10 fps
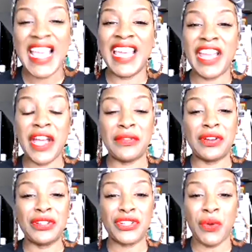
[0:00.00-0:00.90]
and have
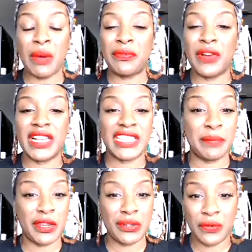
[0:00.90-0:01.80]
her show up for a
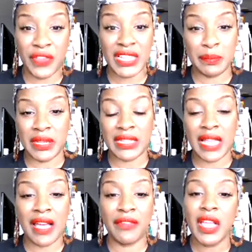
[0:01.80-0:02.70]
special Facebook
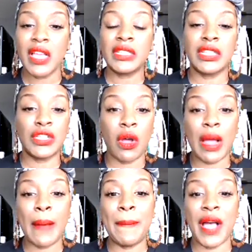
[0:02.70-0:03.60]
Live to talk
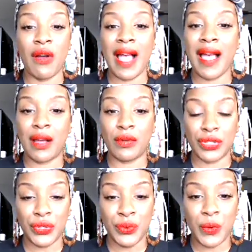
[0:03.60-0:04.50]
about how
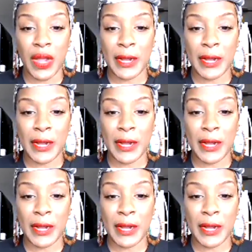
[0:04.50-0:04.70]
to